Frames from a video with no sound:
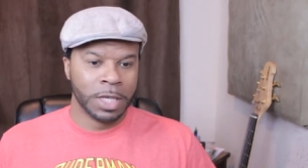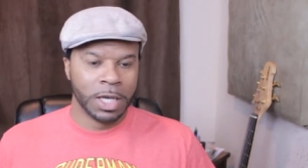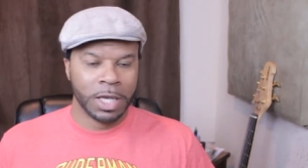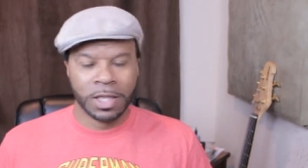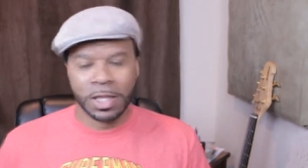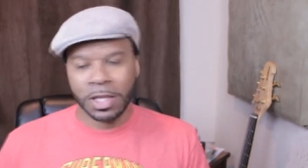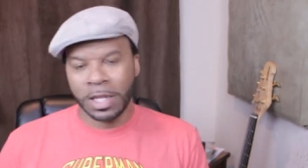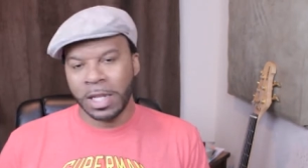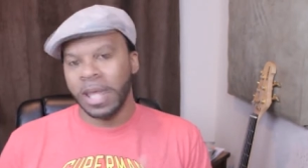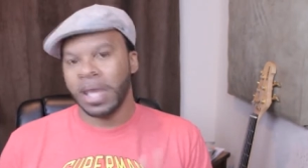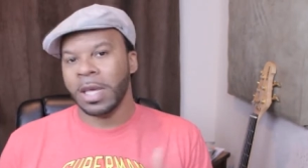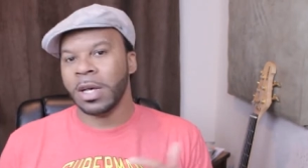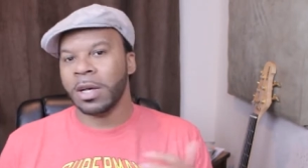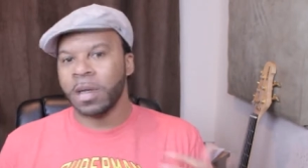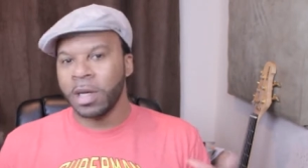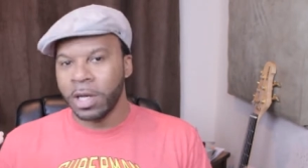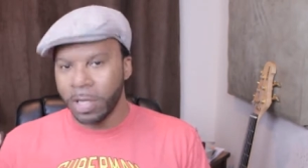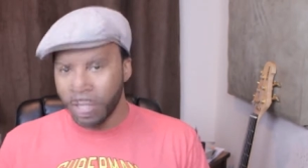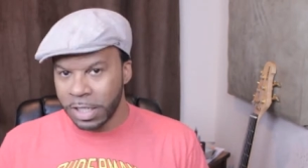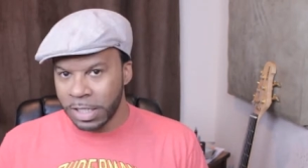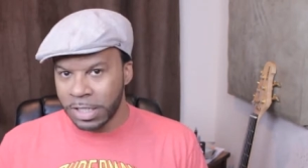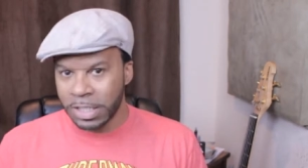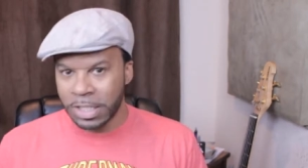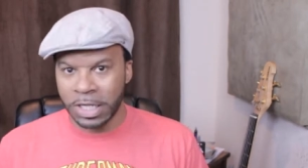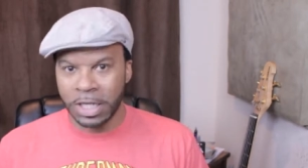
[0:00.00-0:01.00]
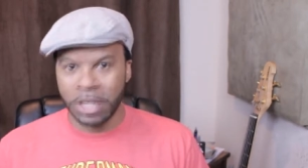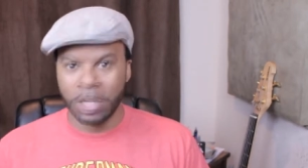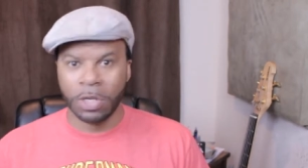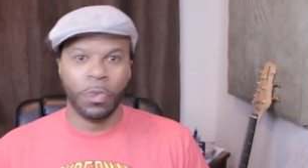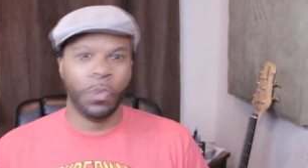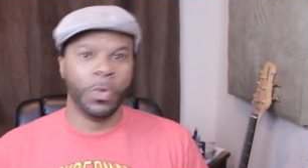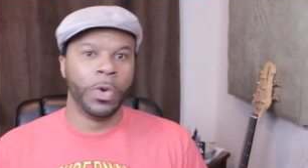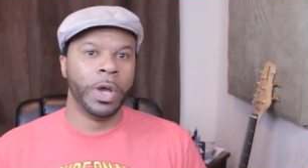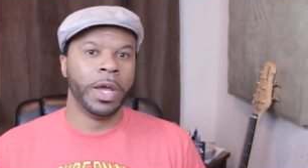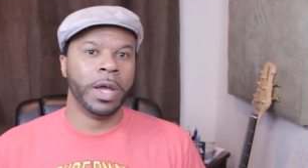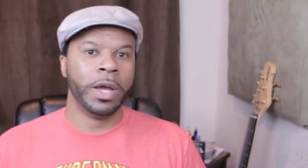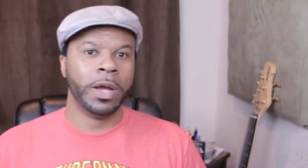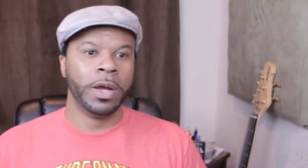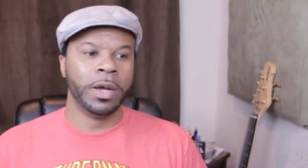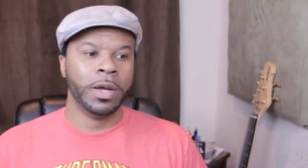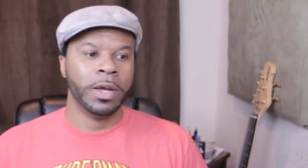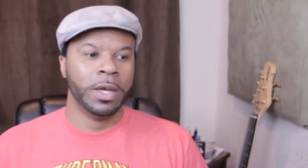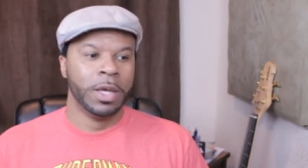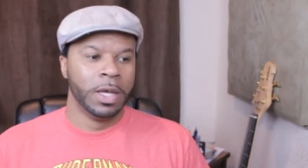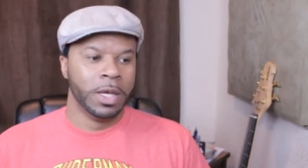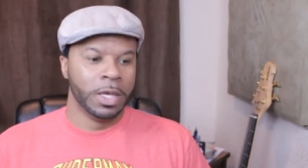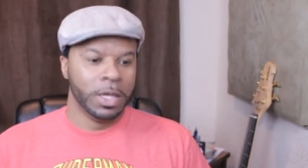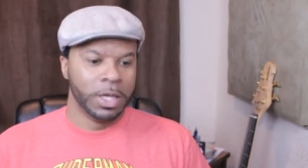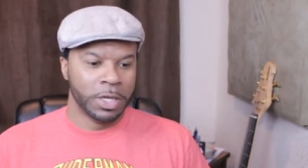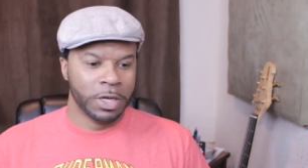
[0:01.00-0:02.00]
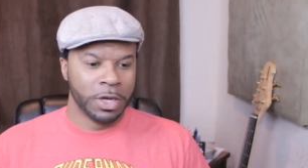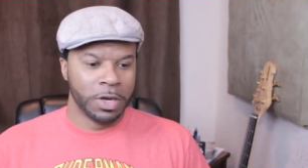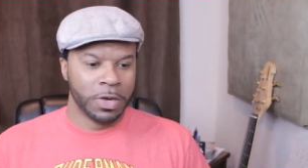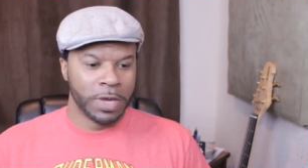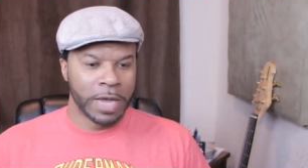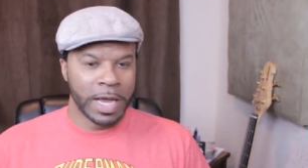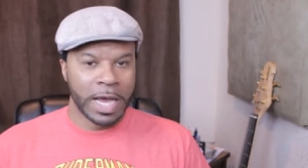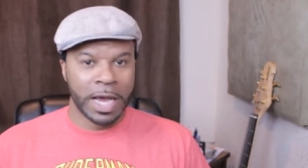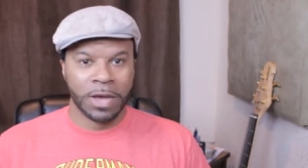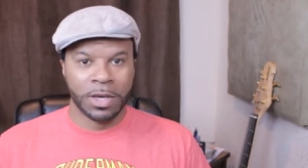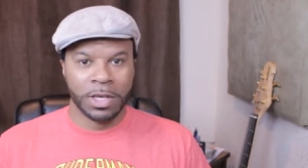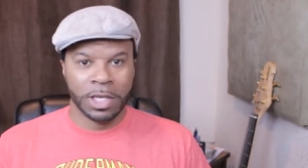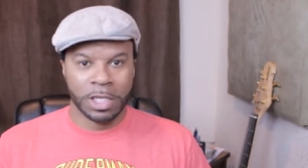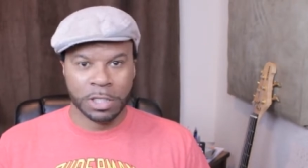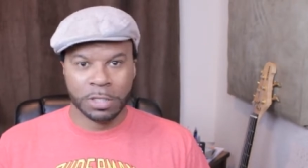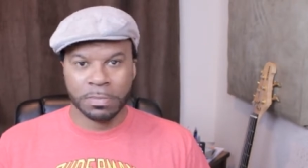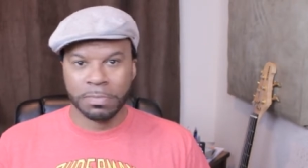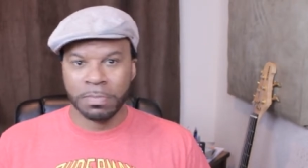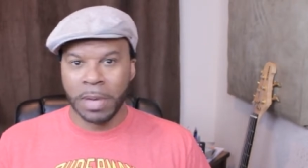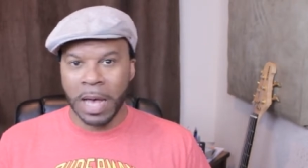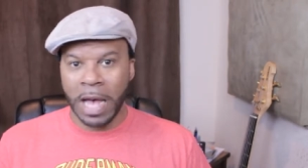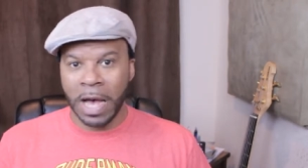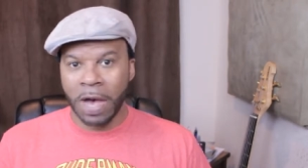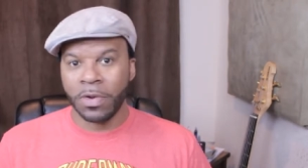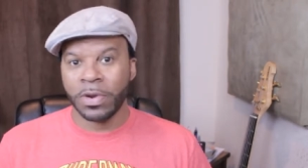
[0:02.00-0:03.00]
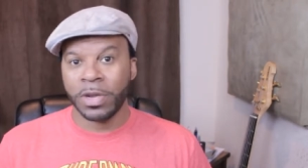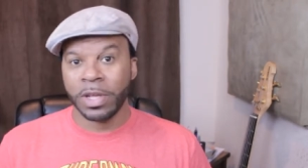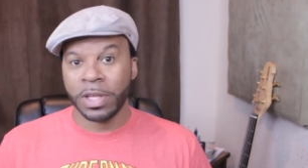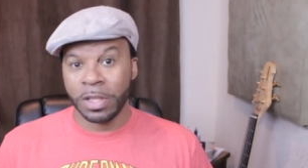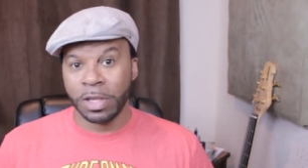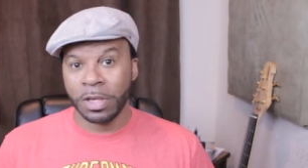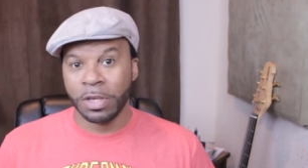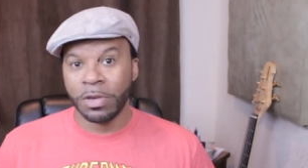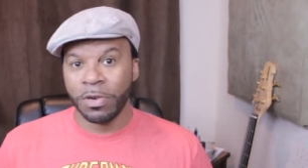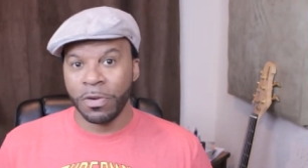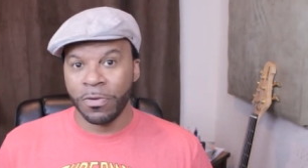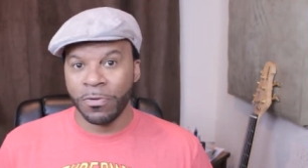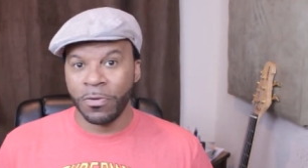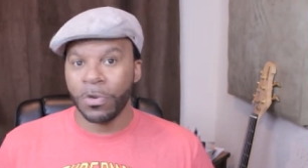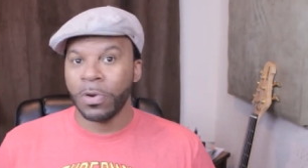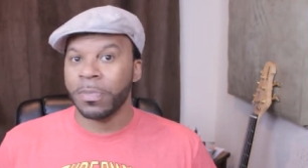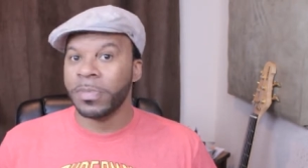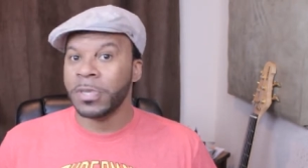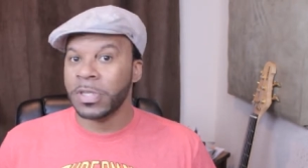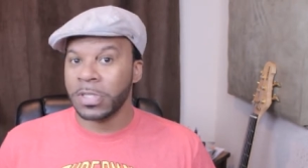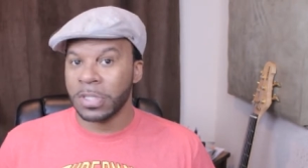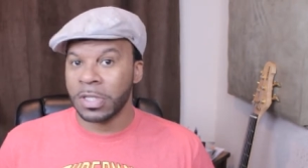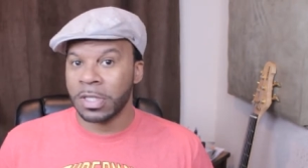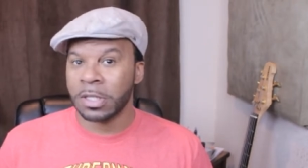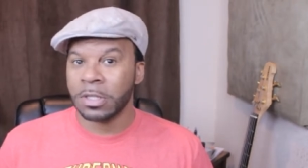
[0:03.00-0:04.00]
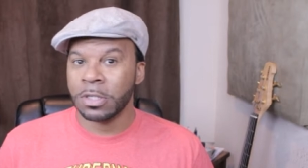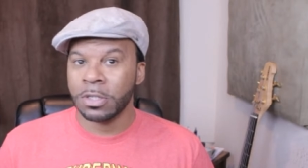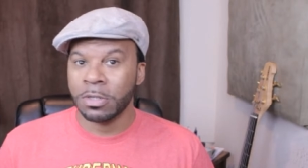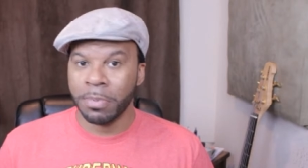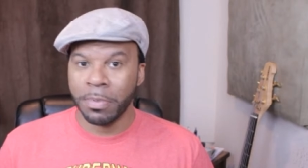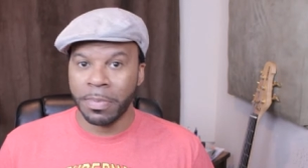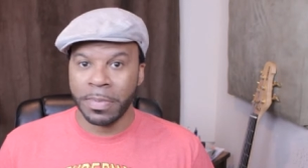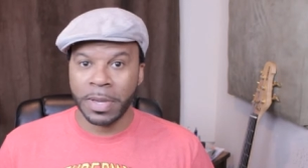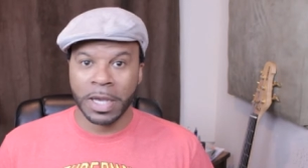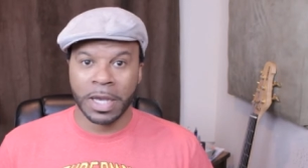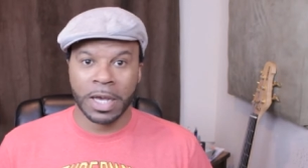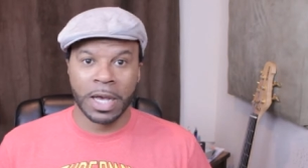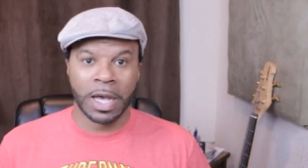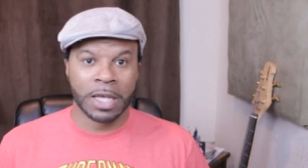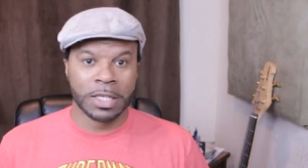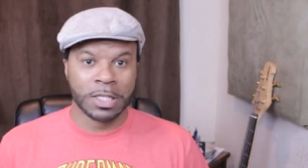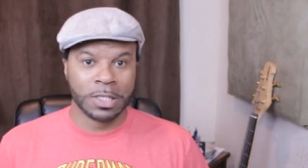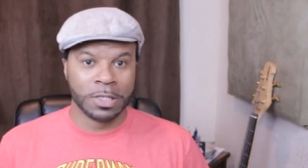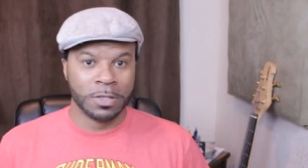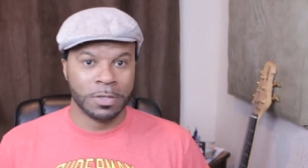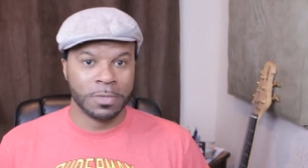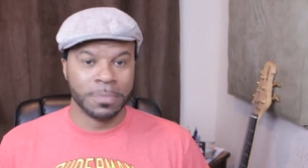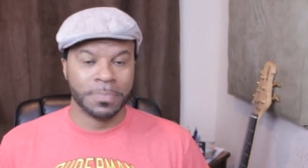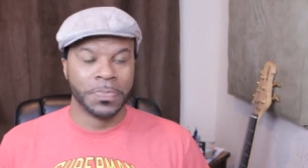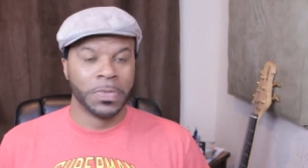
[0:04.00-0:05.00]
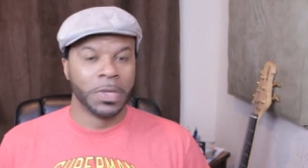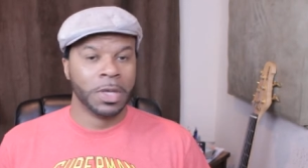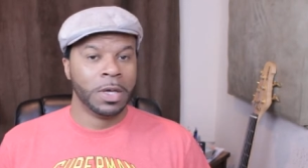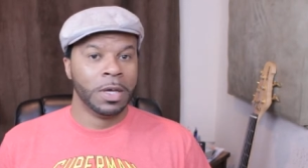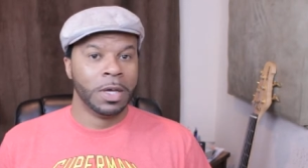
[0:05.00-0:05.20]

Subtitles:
and then they'll cut a scene where, you know, now he's out in the uniform, he's in the Superman costume.